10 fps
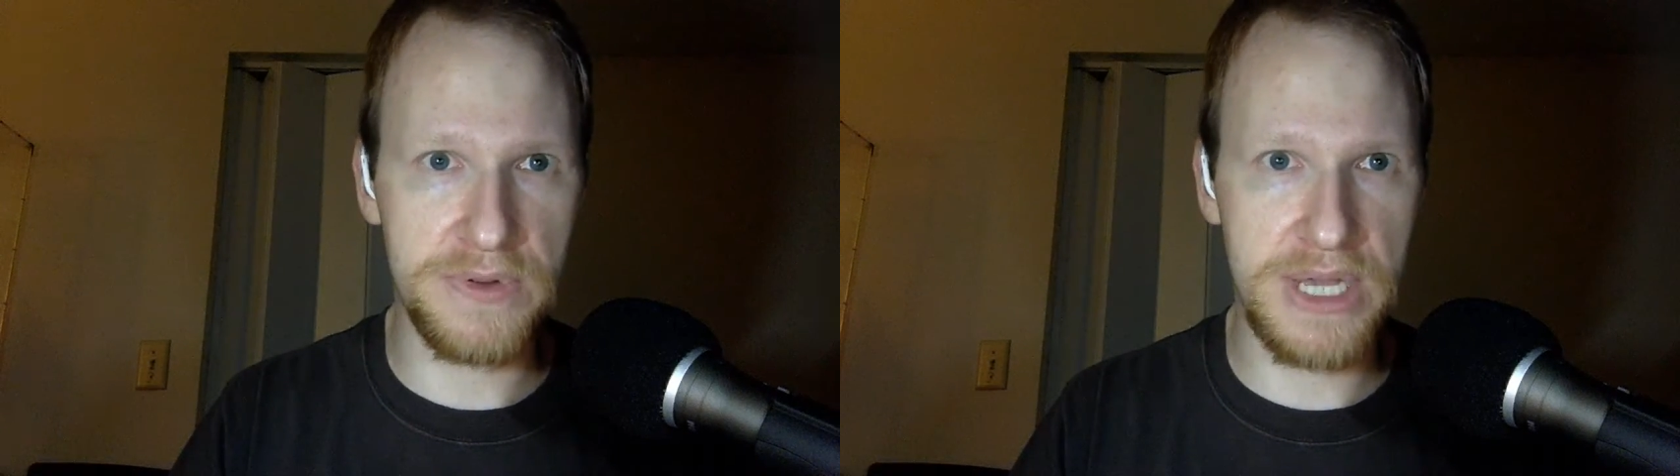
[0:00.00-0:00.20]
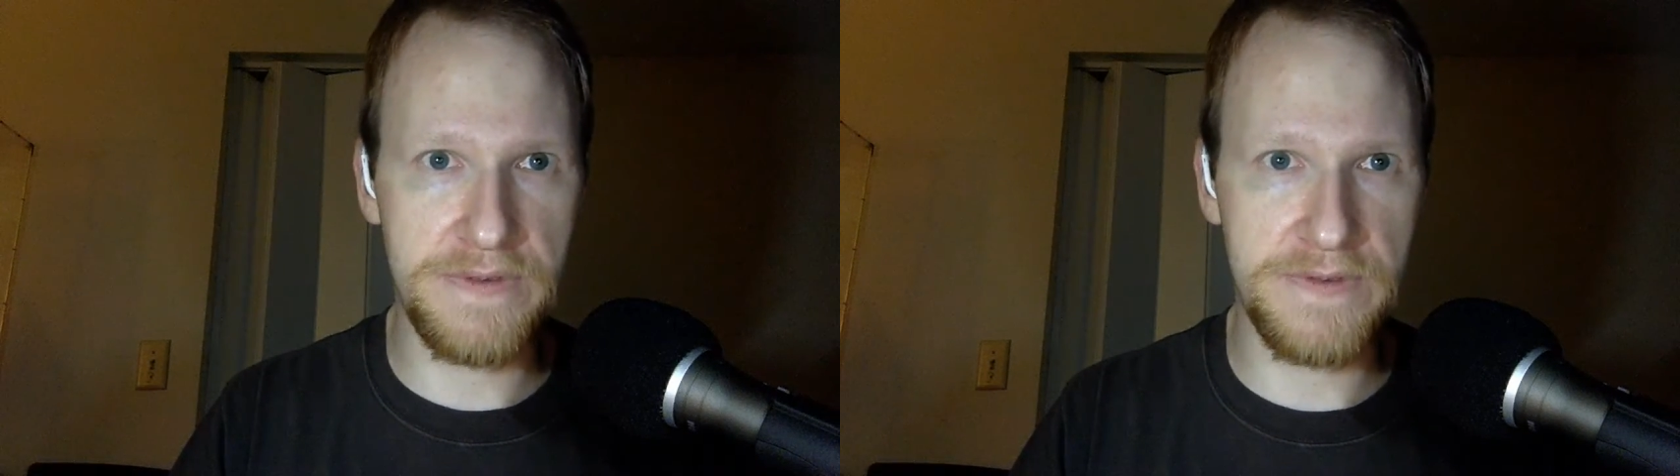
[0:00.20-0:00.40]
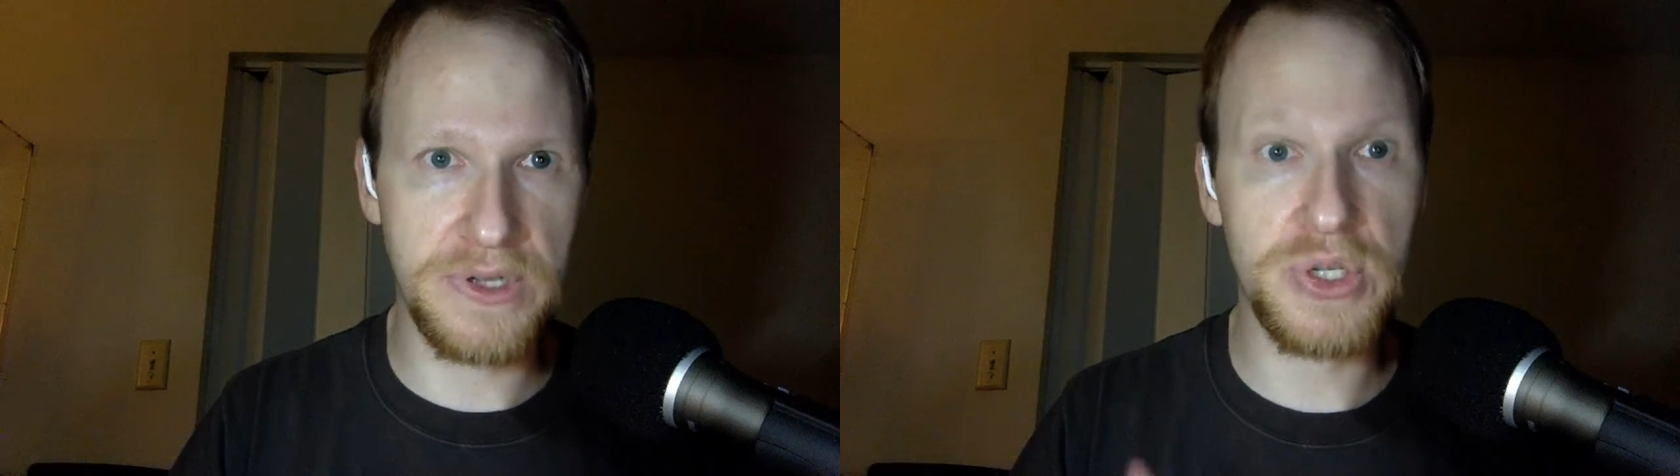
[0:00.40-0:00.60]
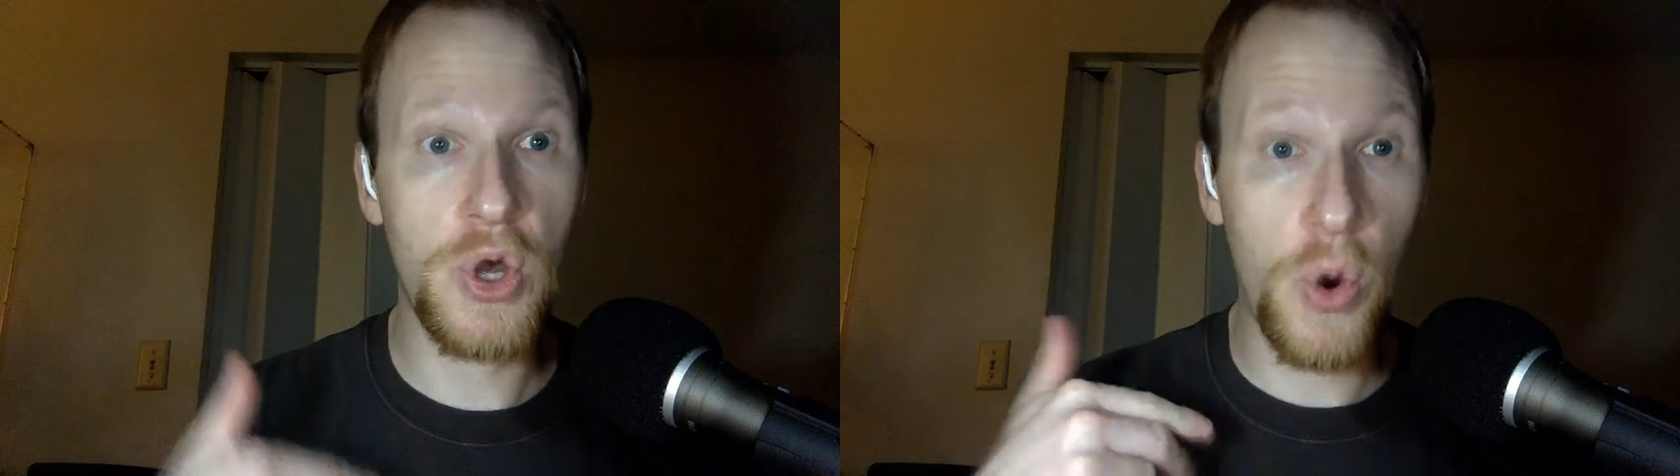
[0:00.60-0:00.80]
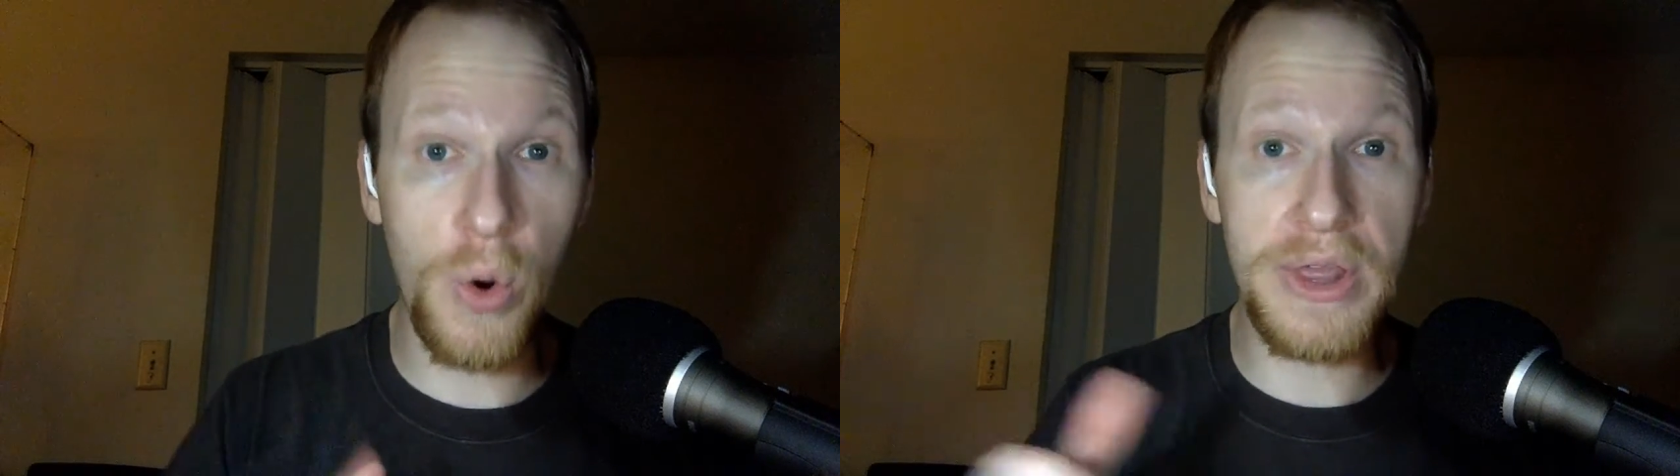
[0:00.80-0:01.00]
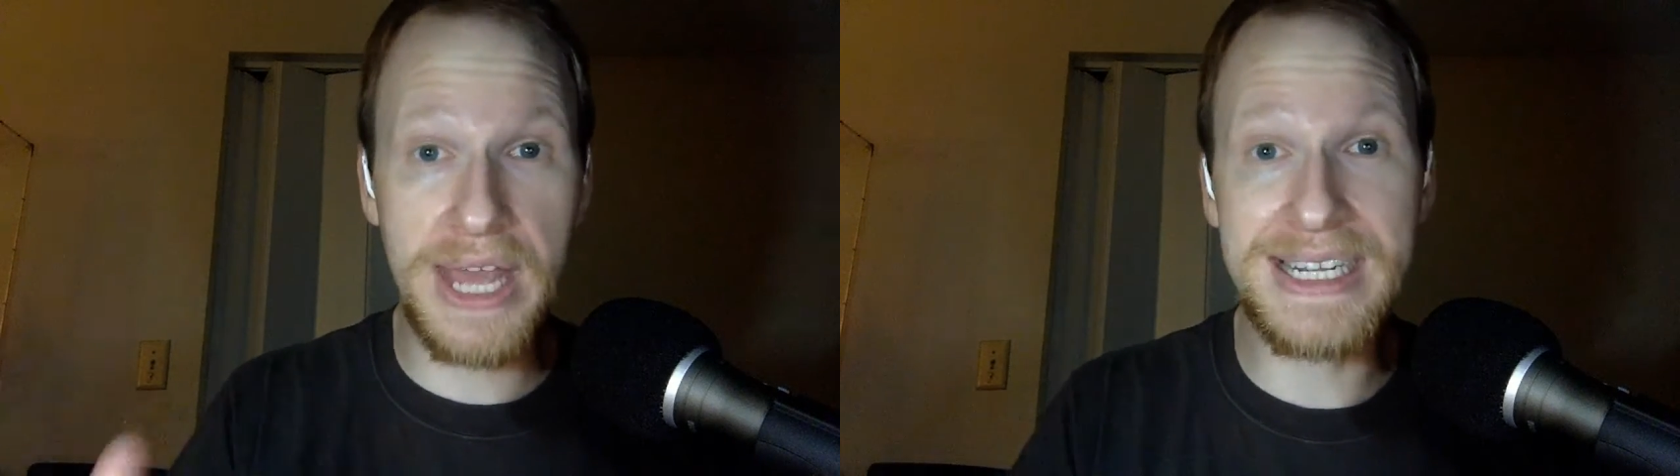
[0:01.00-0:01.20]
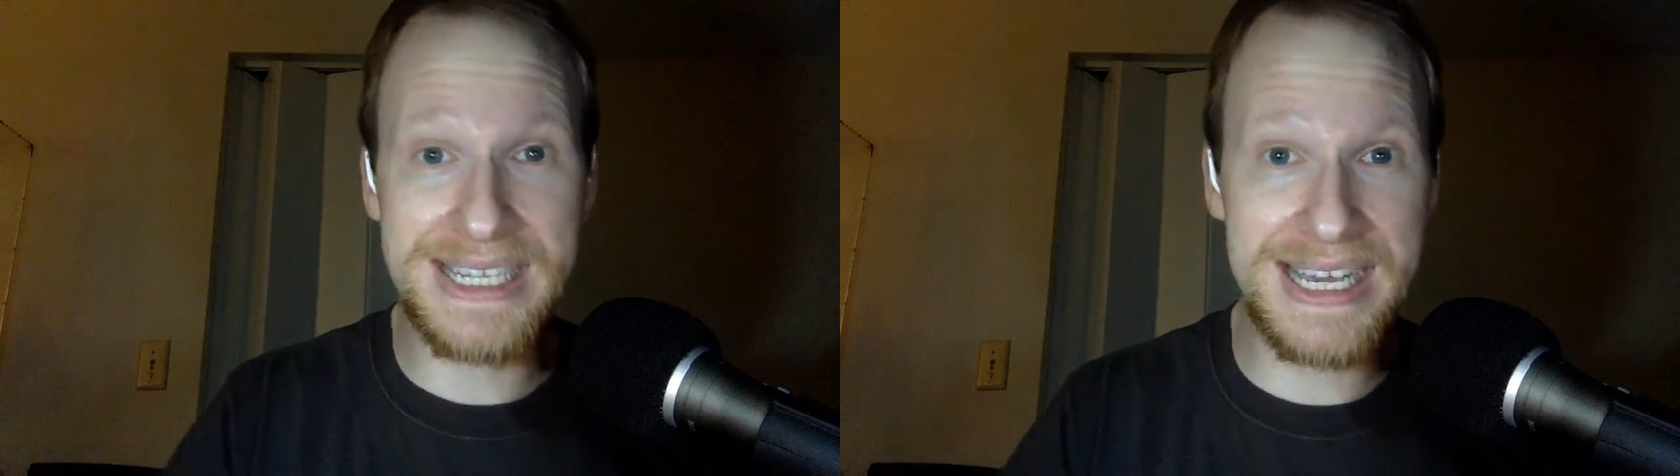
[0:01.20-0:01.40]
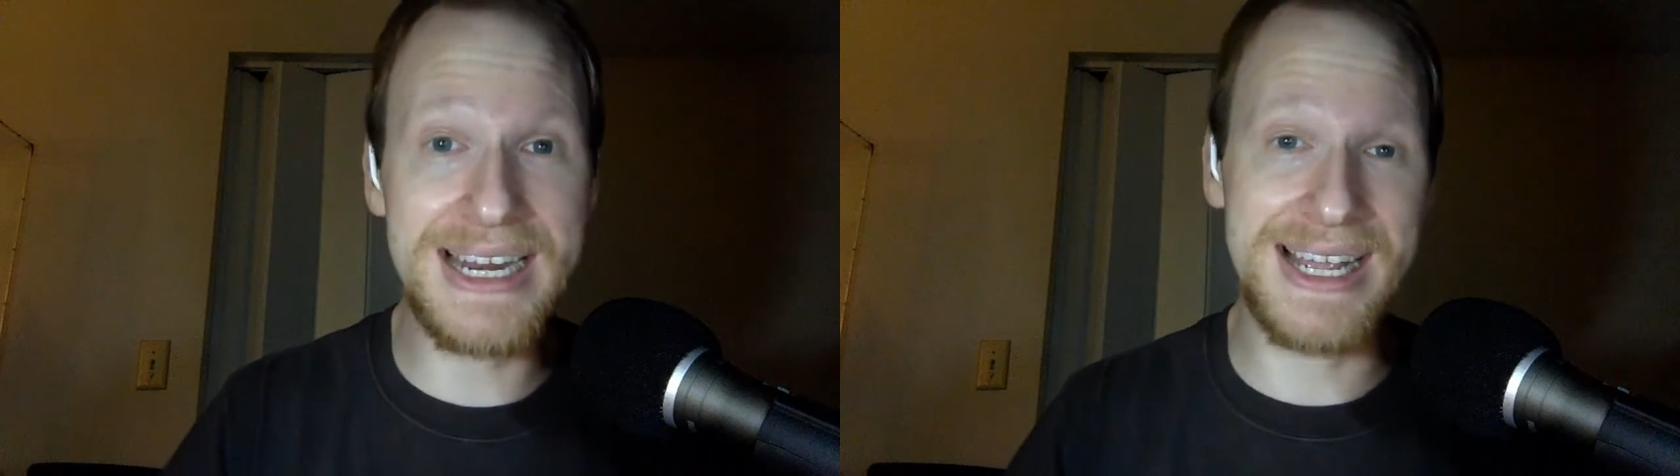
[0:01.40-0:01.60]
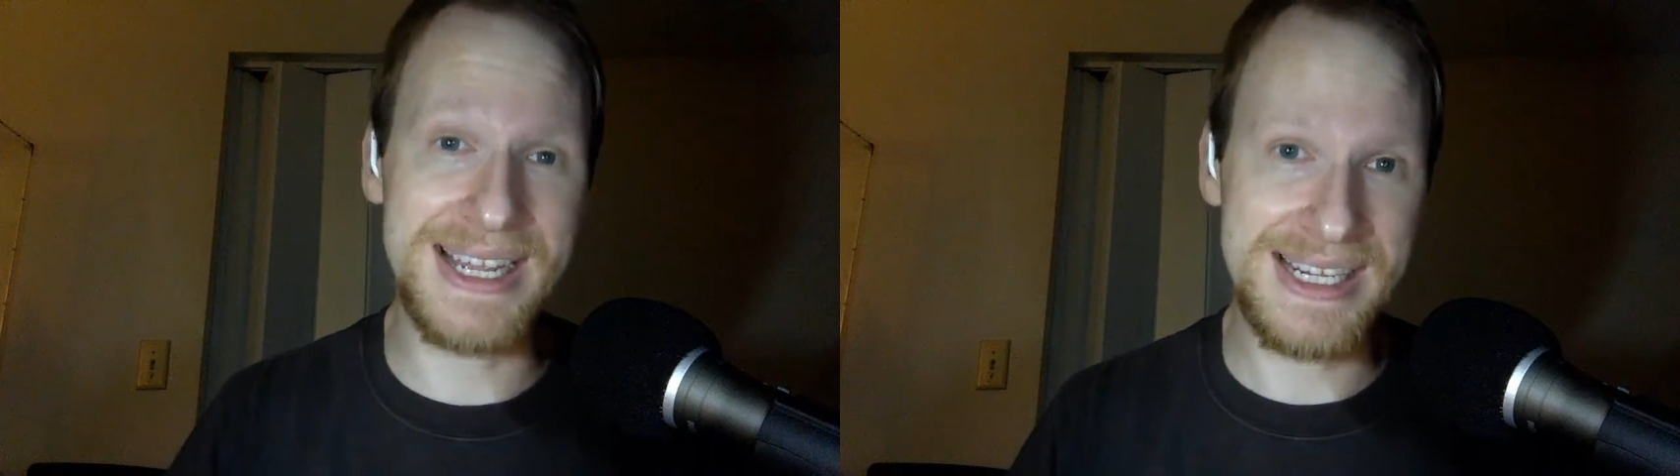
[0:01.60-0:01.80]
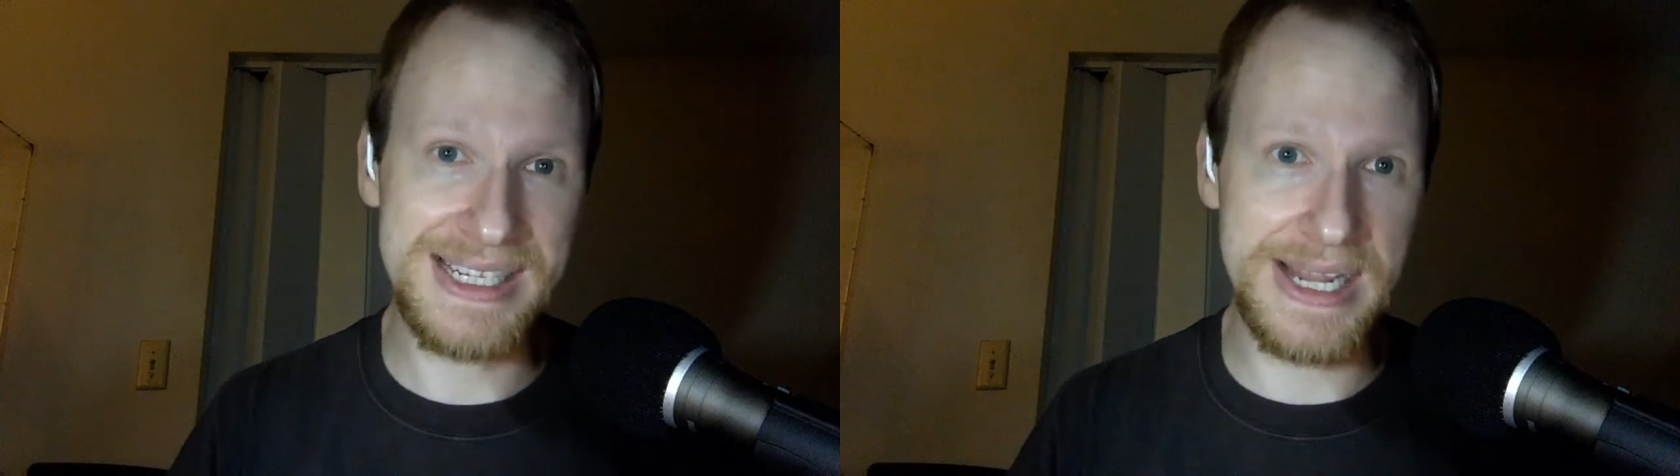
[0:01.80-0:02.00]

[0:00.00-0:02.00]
full thing first, or they did